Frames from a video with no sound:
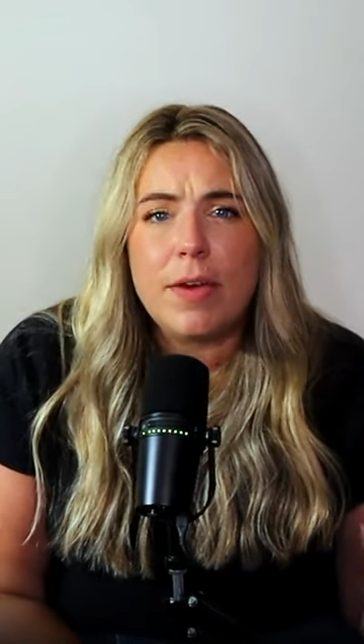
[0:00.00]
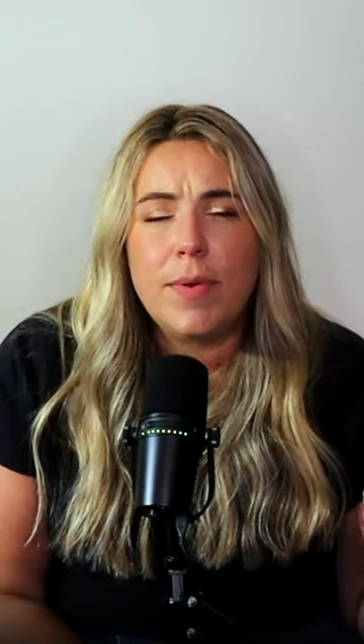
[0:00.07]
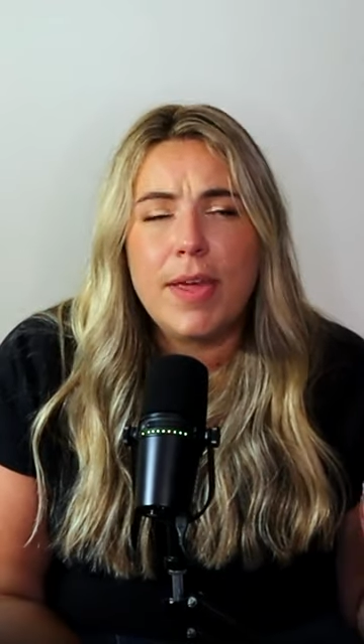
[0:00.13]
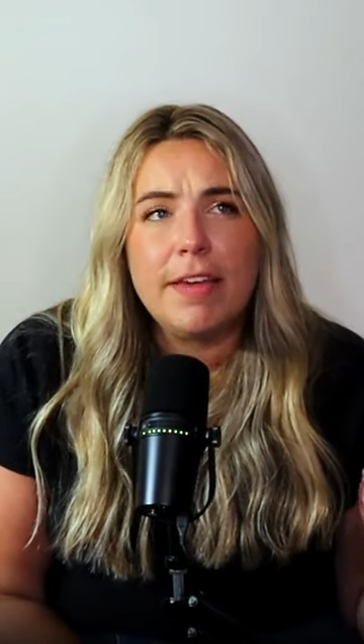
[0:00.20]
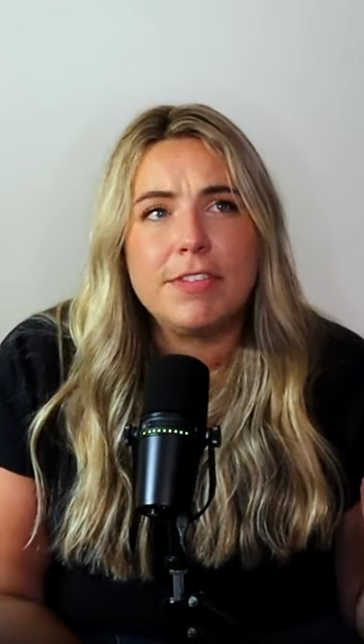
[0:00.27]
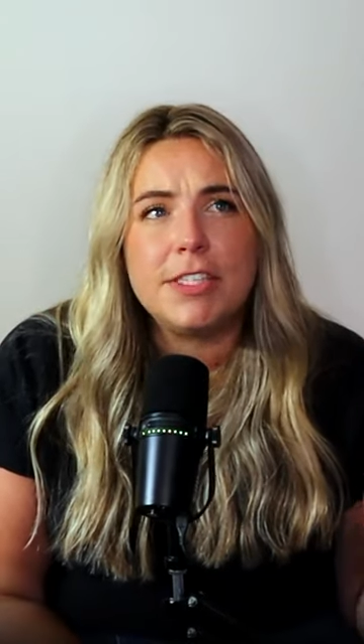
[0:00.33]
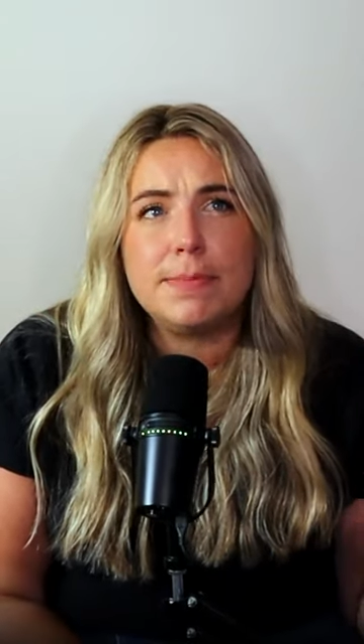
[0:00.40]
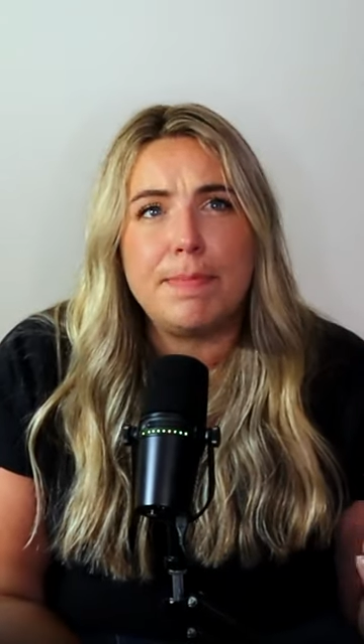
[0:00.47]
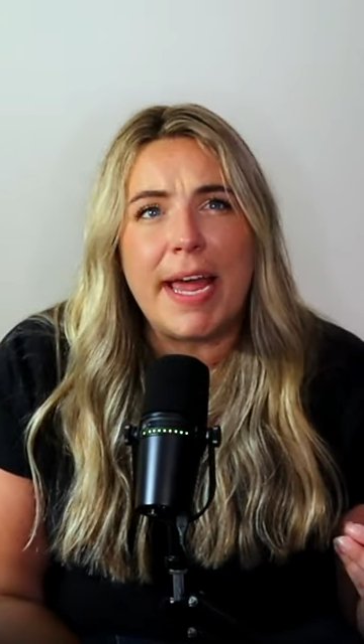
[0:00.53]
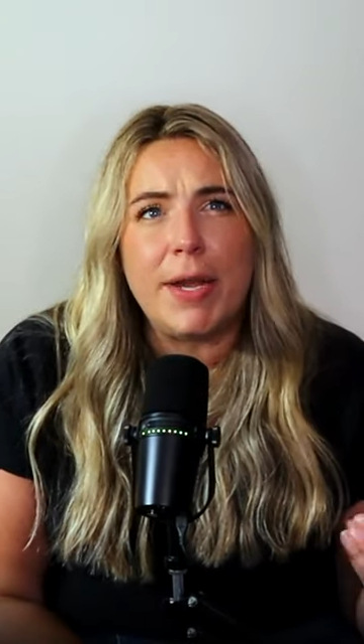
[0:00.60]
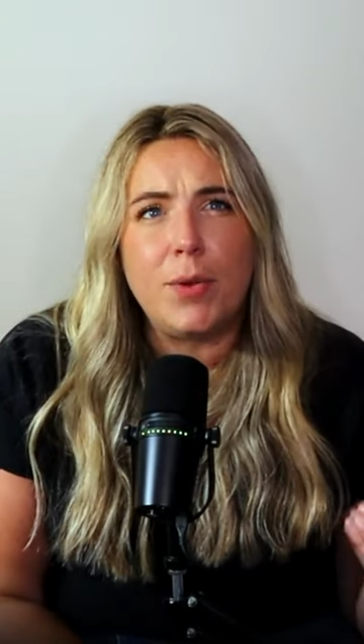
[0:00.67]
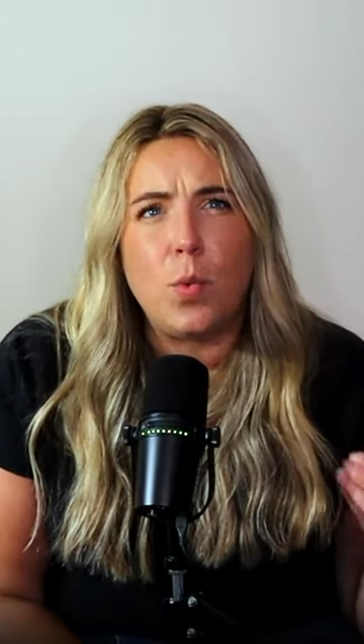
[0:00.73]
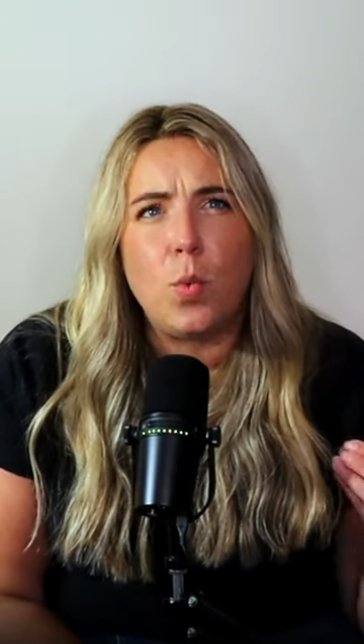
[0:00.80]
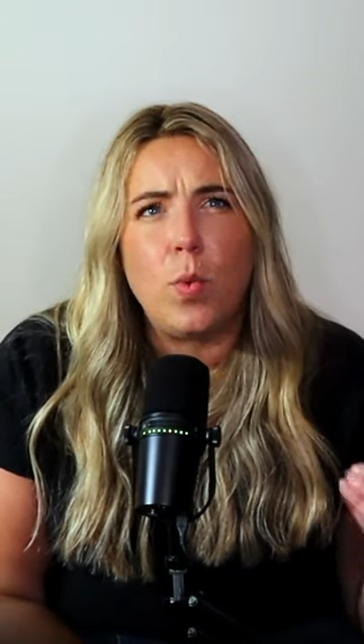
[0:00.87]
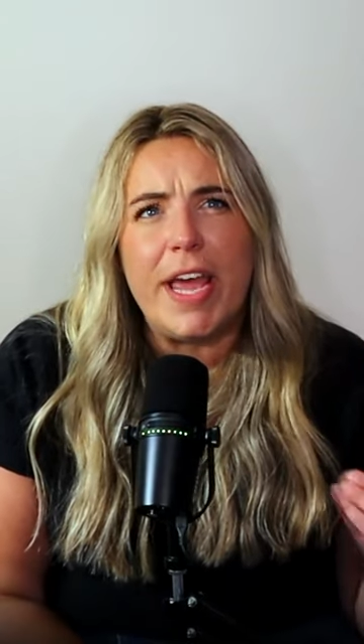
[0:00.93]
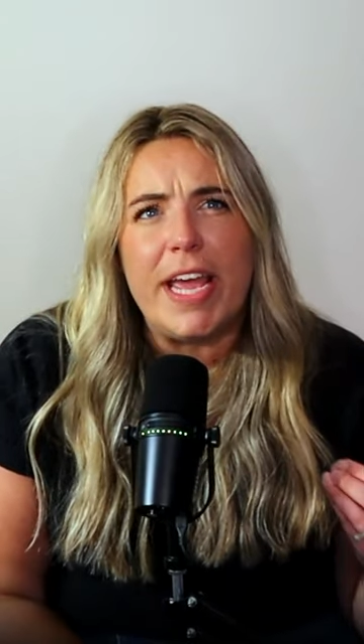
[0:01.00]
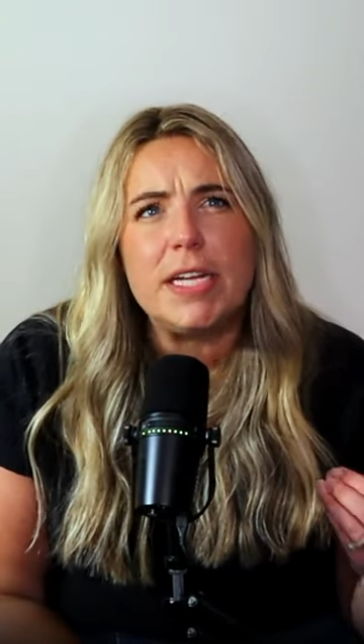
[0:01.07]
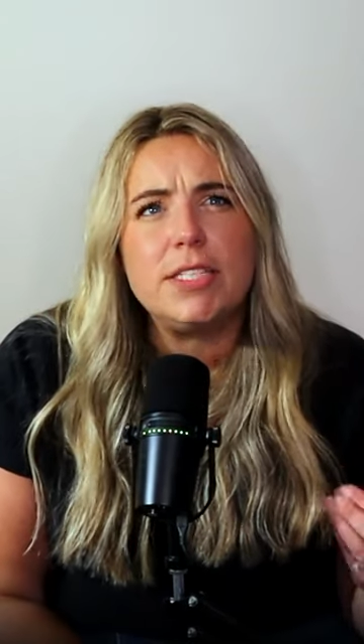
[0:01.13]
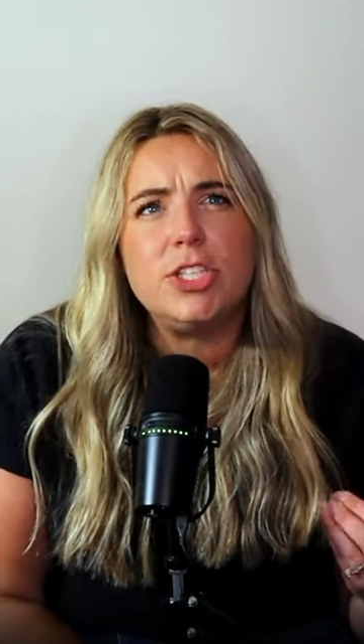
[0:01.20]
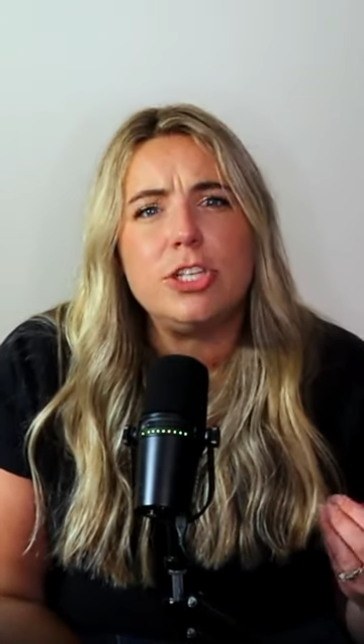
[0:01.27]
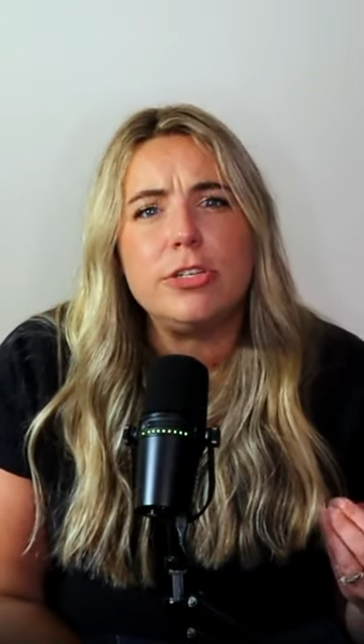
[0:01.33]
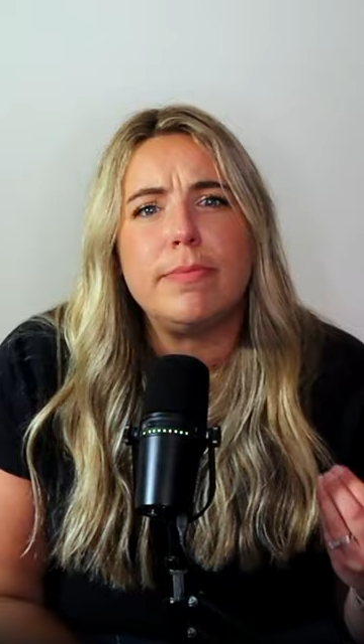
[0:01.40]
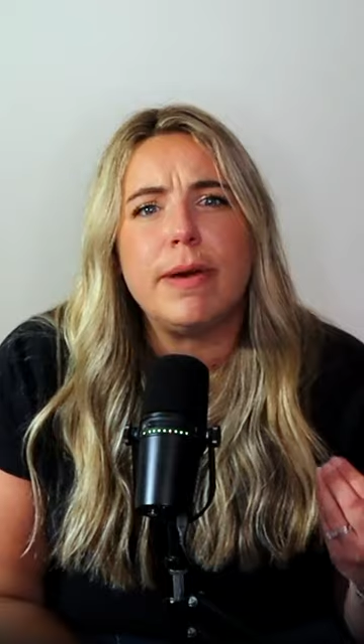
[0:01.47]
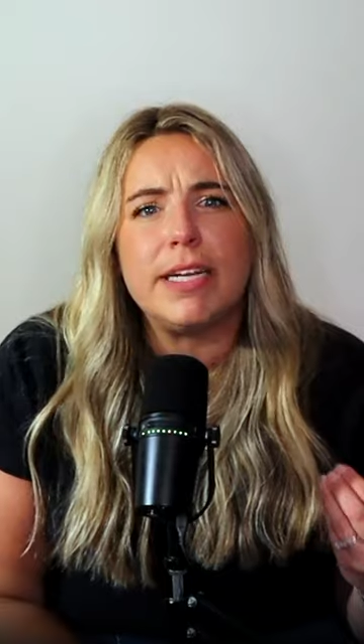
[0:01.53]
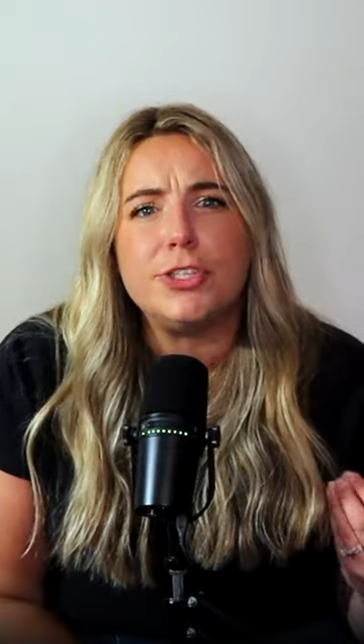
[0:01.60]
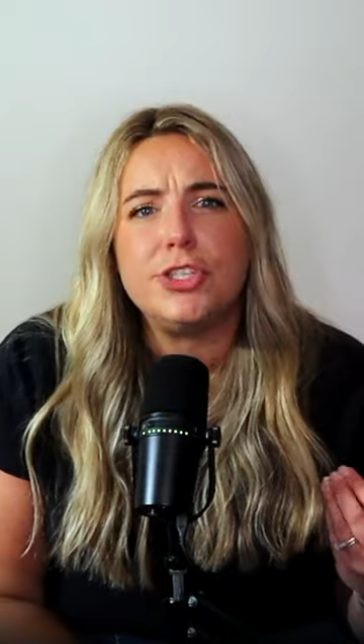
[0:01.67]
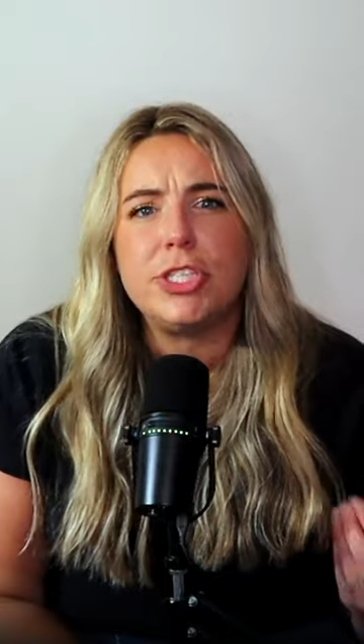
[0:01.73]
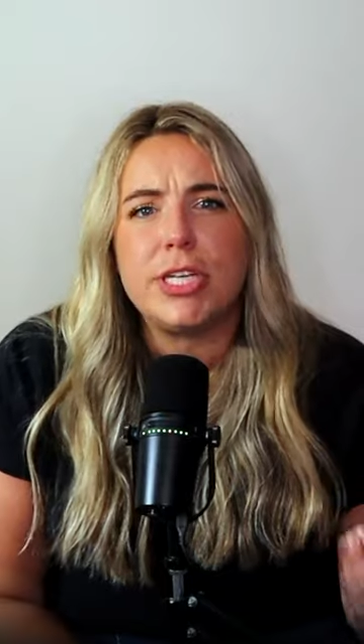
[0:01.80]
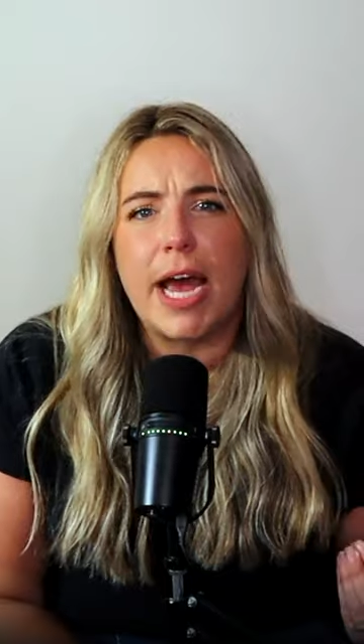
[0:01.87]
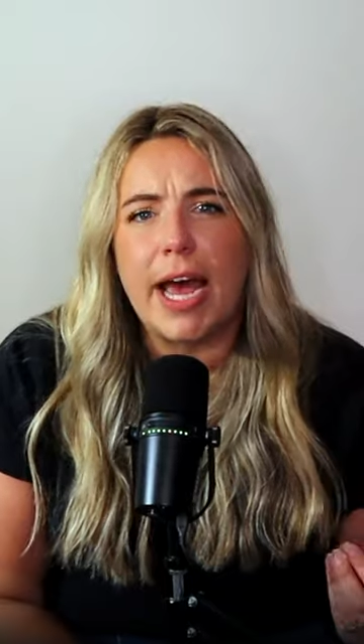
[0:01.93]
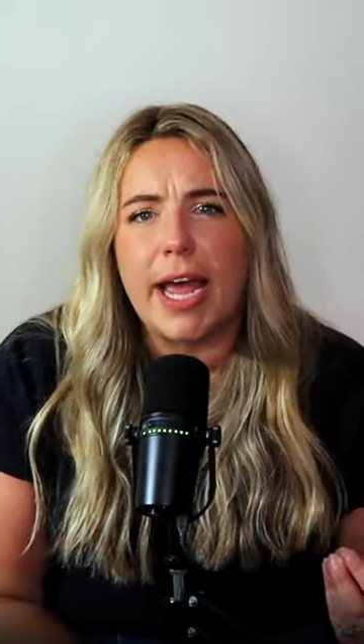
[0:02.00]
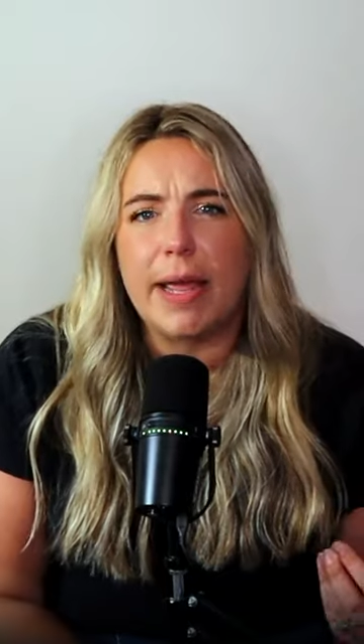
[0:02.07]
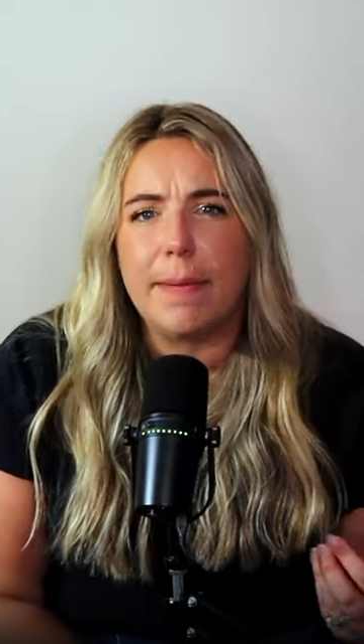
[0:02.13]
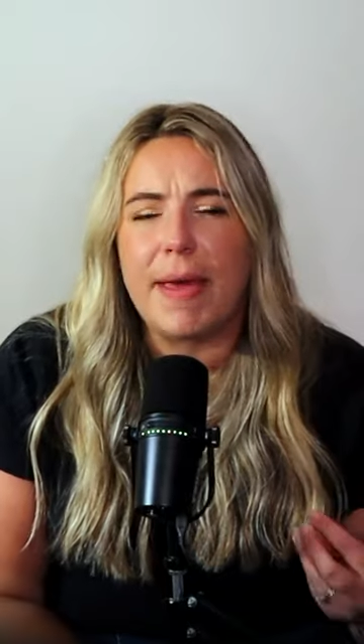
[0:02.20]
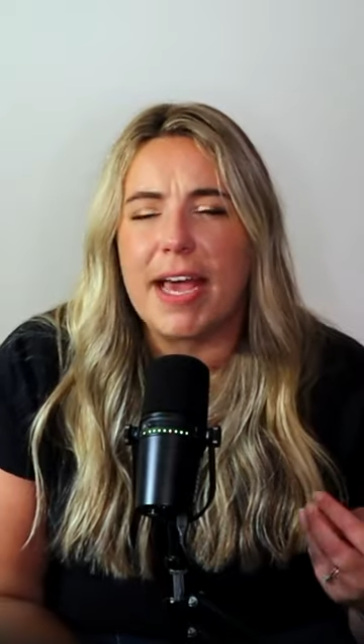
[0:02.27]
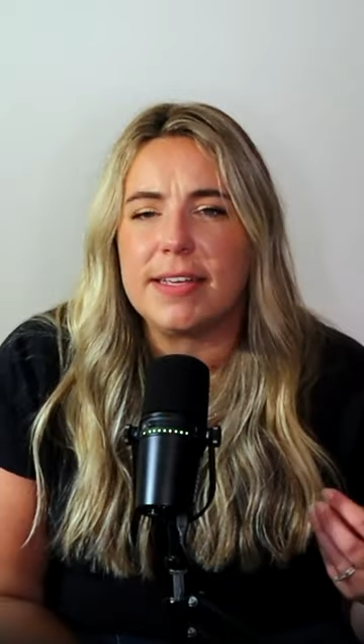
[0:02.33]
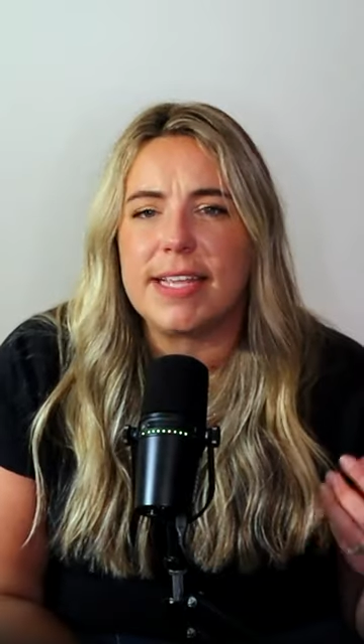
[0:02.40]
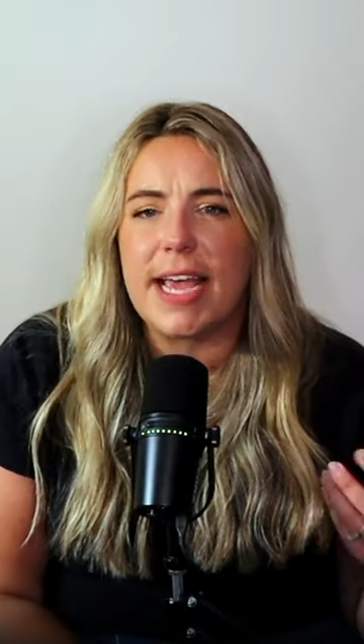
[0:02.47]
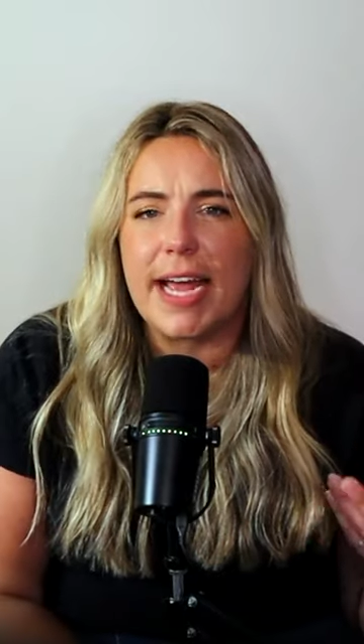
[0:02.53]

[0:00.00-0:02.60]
We have spent way too much time as